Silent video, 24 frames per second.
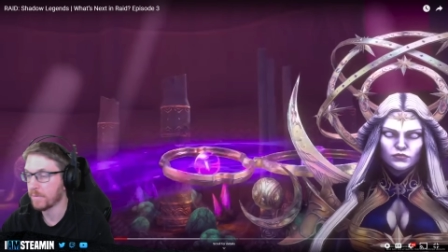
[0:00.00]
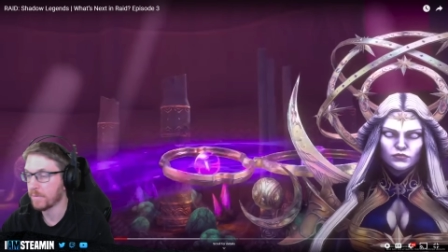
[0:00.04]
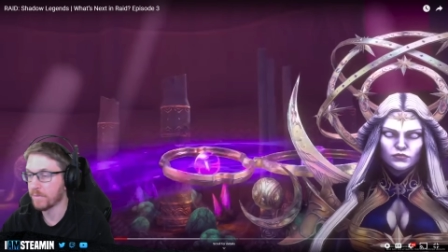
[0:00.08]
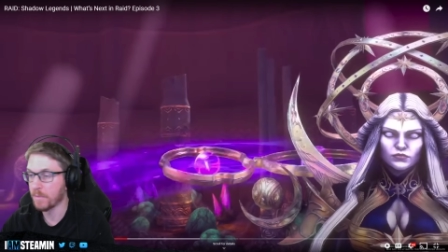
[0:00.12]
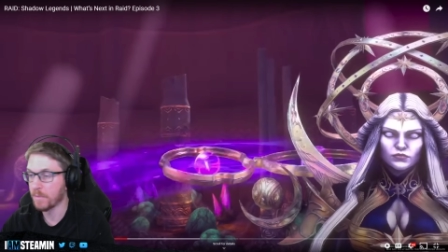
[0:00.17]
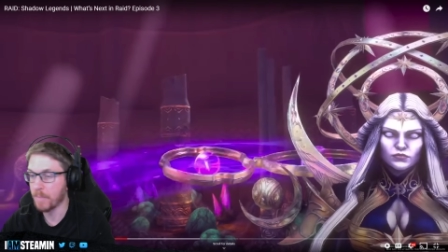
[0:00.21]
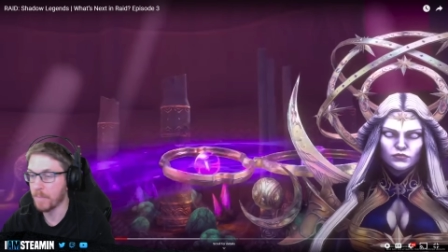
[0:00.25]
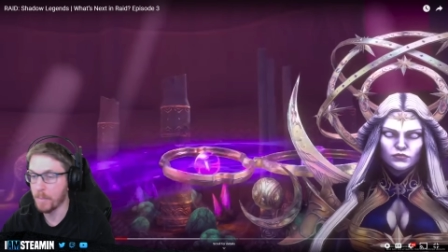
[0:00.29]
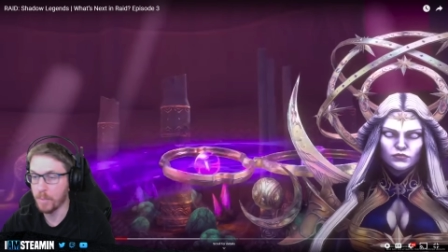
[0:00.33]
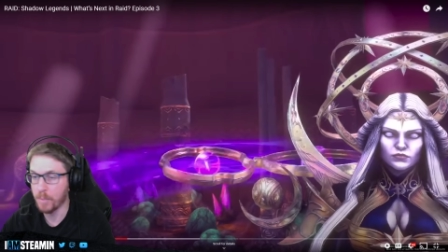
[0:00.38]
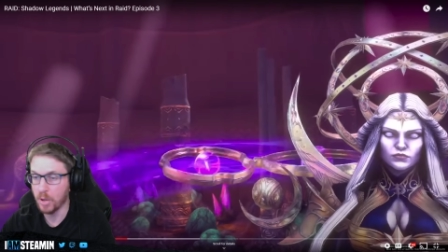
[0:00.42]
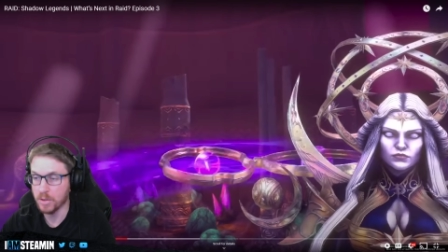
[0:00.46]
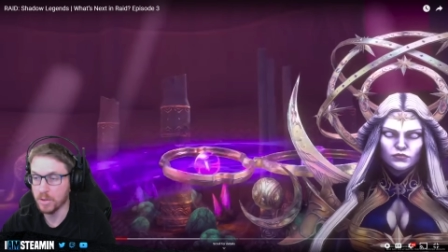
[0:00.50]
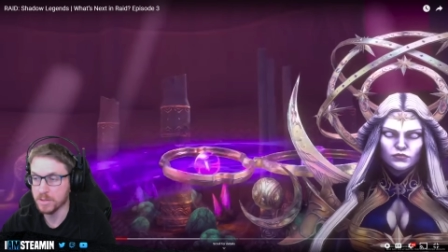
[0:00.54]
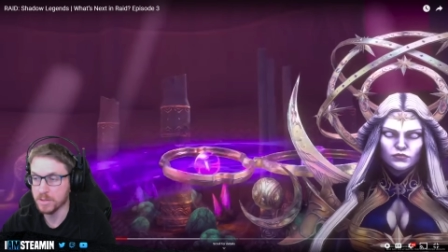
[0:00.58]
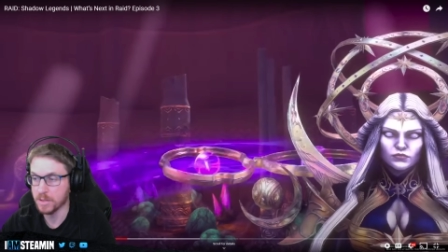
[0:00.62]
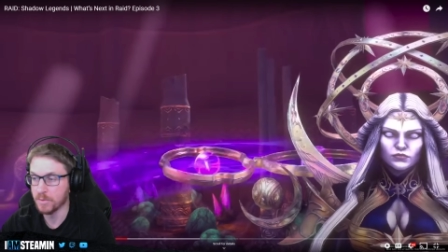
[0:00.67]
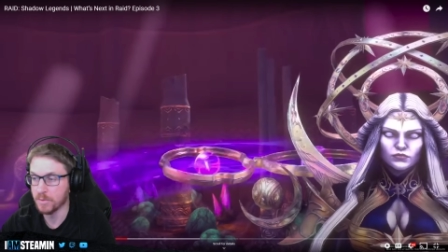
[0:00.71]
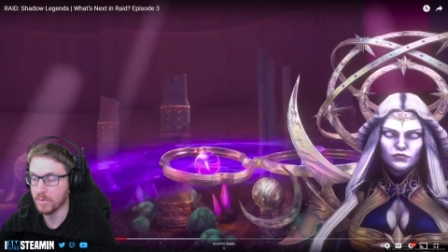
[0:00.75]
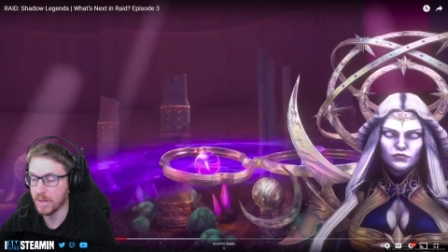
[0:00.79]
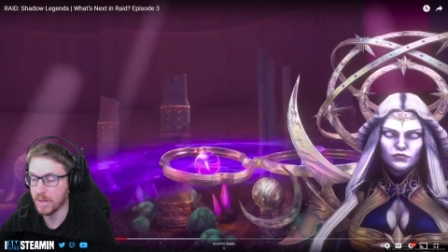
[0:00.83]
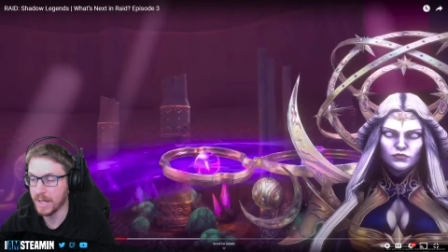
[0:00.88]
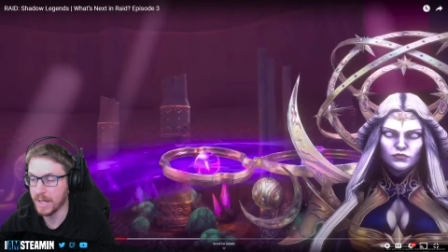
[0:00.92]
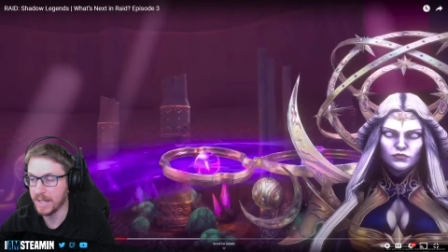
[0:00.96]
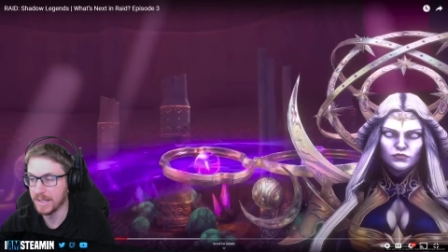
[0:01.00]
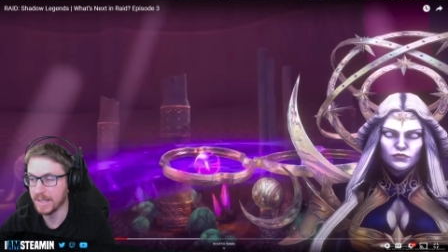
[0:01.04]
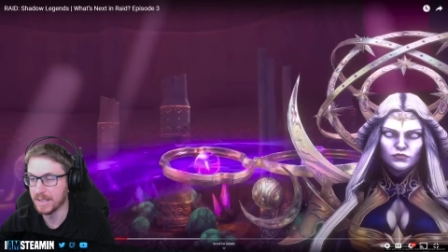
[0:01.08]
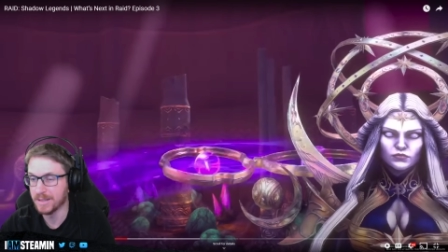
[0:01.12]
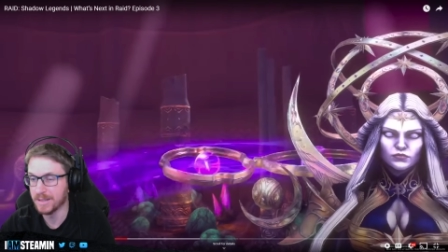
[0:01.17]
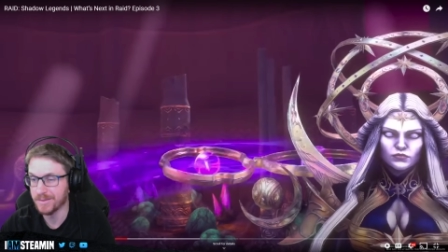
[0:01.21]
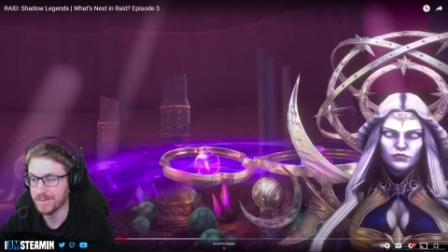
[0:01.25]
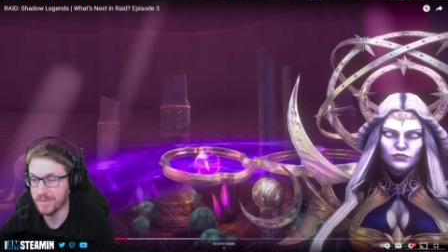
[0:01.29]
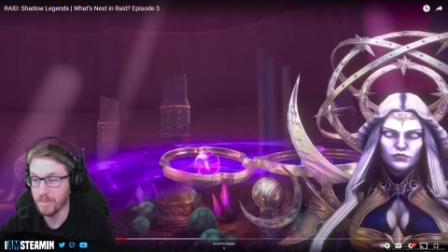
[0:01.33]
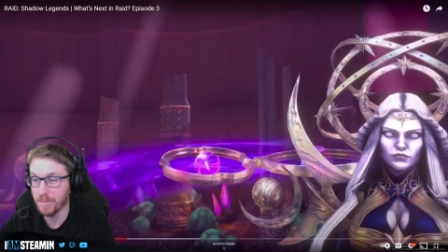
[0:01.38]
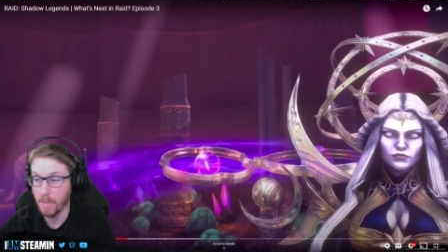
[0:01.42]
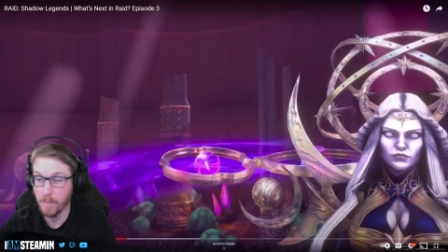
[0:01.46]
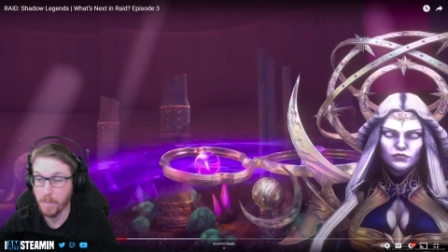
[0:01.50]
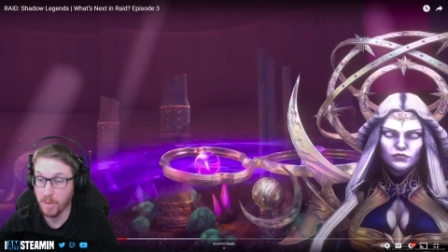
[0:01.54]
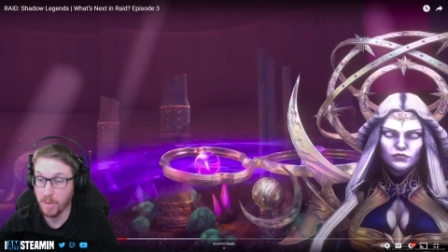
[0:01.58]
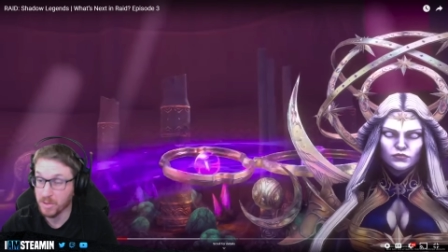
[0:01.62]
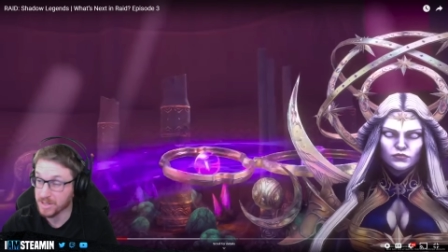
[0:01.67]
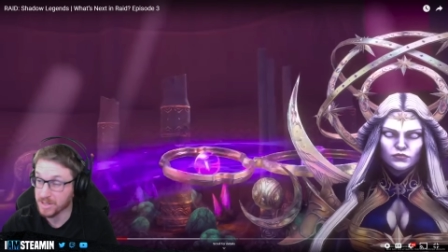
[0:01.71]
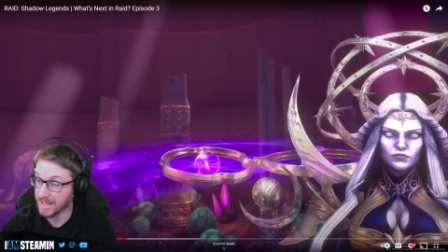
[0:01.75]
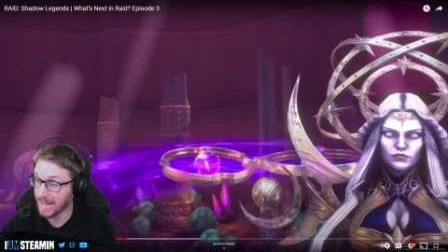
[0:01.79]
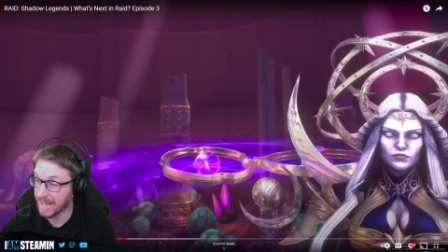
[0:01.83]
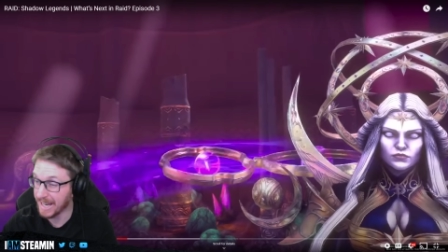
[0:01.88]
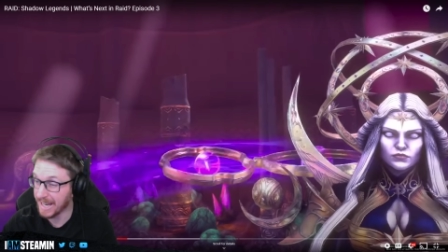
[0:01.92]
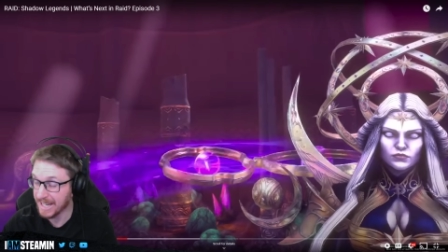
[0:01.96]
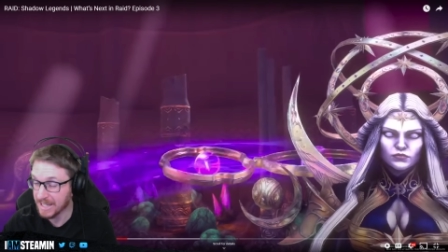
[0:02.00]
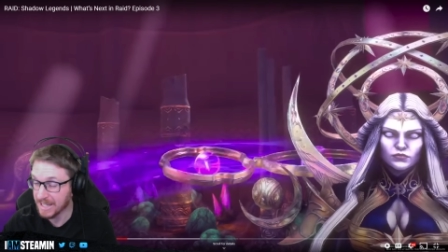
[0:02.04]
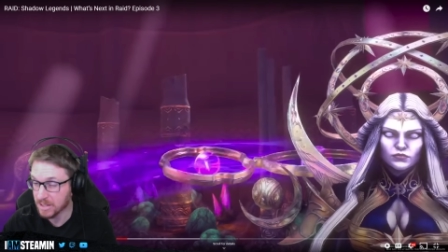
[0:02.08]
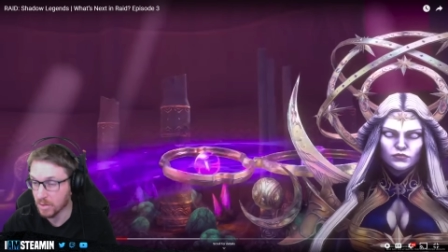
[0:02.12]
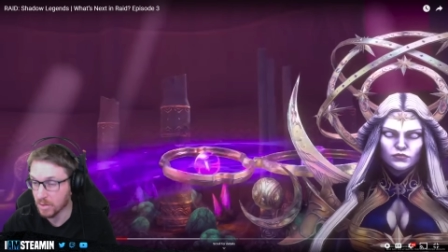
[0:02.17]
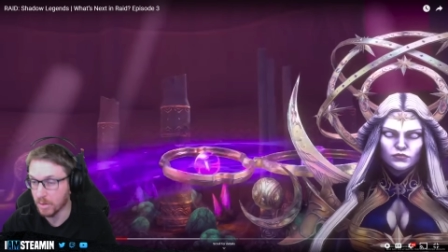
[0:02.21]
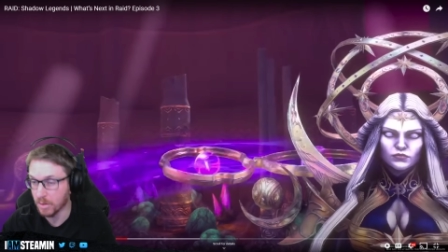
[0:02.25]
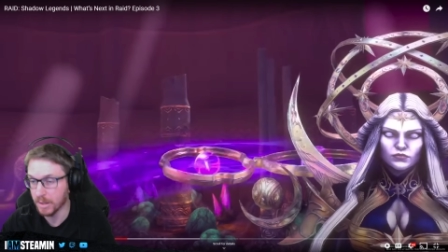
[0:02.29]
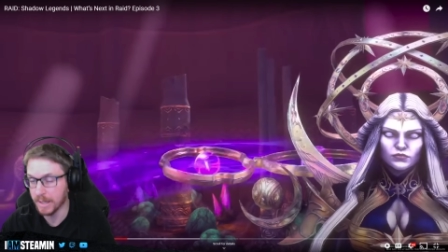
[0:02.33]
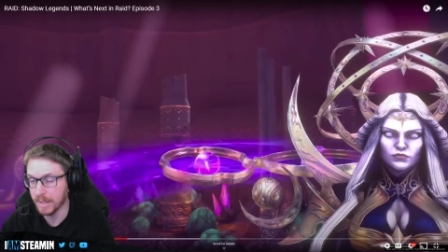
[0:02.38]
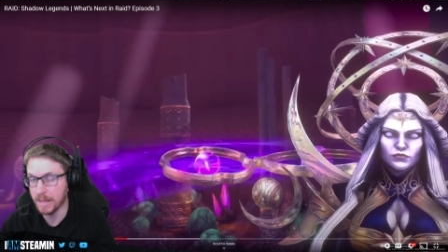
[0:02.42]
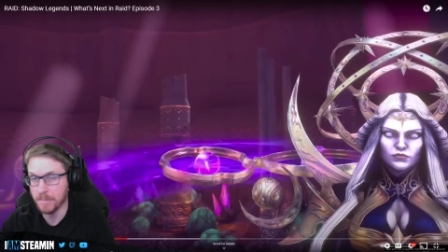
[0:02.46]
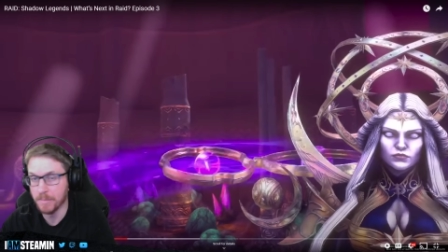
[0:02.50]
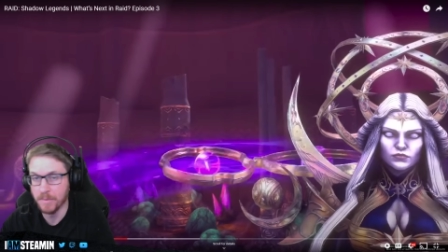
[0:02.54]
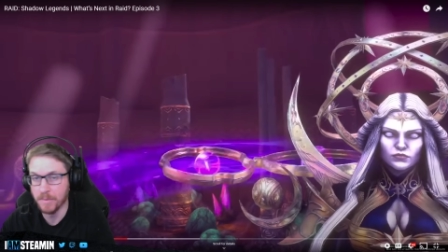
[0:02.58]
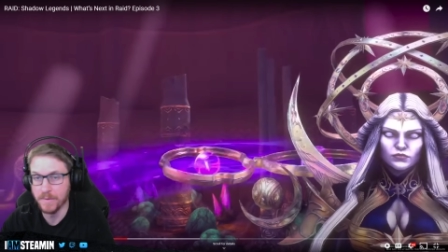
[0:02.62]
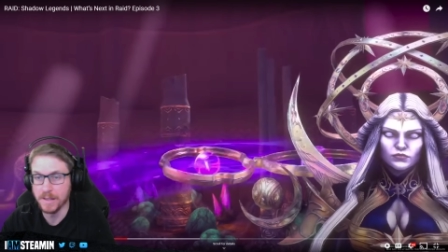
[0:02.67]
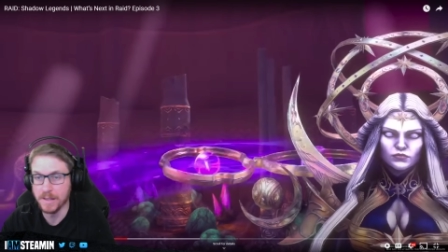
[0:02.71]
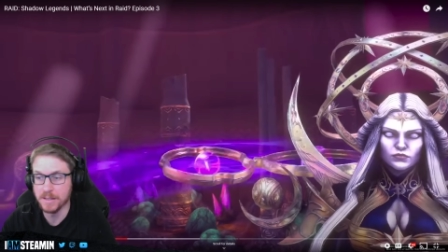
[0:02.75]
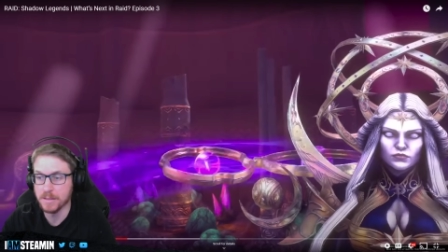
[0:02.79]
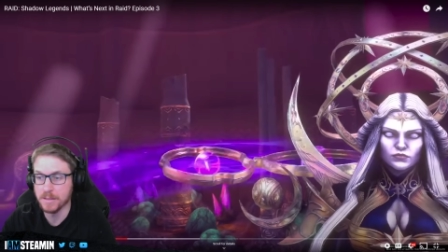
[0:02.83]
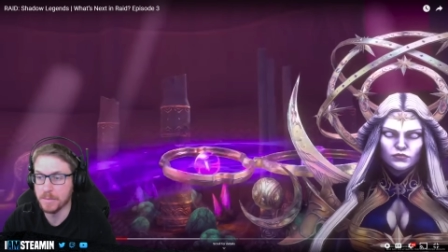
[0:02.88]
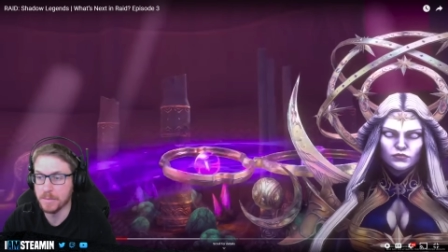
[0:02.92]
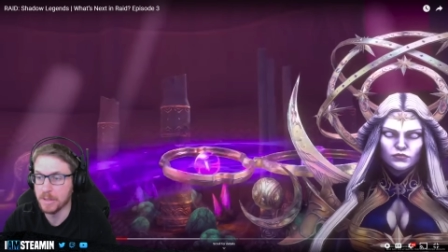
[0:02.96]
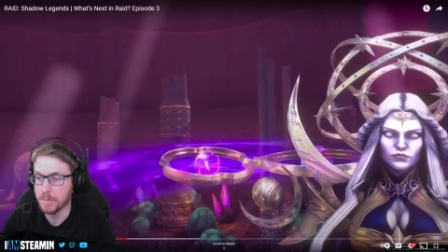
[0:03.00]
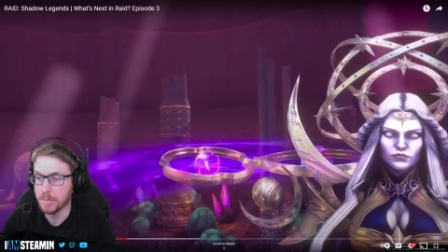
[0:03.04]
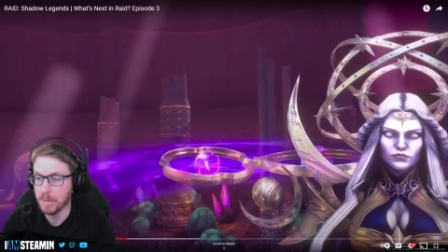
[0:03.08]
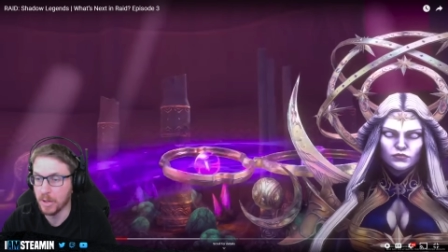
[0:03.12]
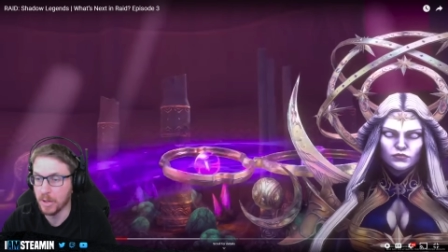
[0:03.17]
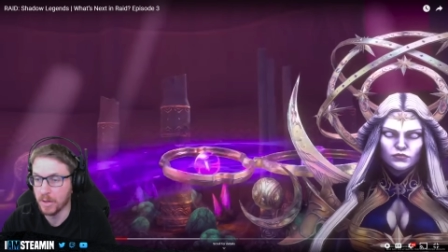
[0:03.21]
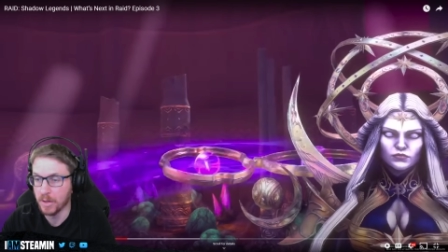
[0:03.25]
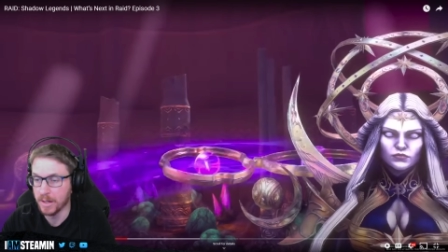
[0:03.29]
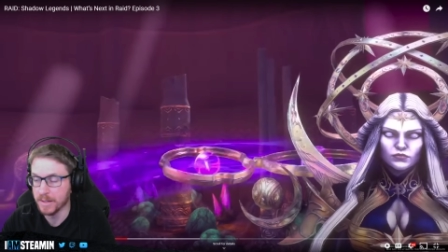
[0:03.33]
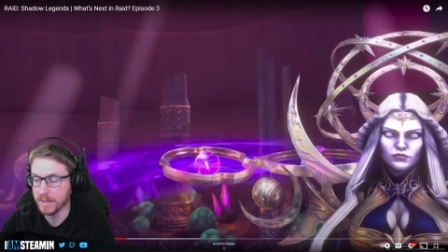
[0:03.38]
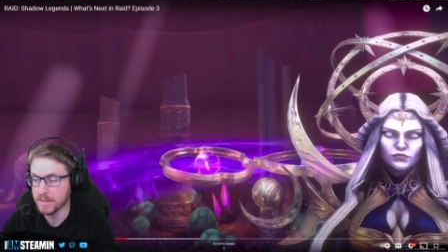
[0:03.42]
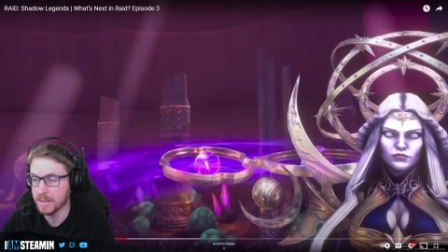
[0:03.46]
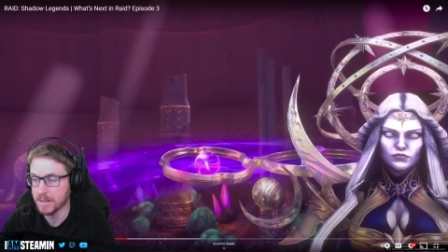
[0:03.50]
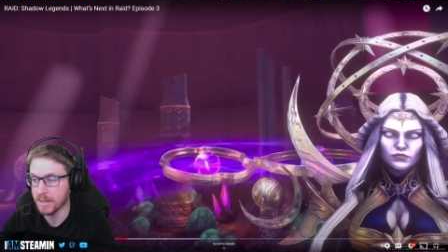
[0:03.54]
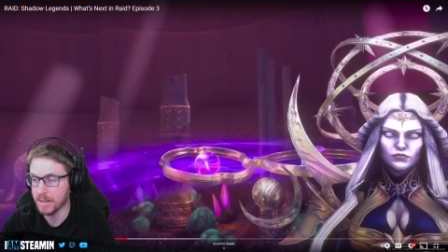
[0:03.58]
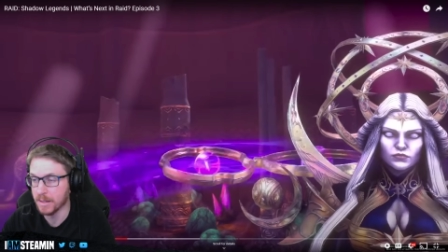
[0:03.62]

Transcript: from a boss in Raid, from a boss in any sort of game of this, to be honest.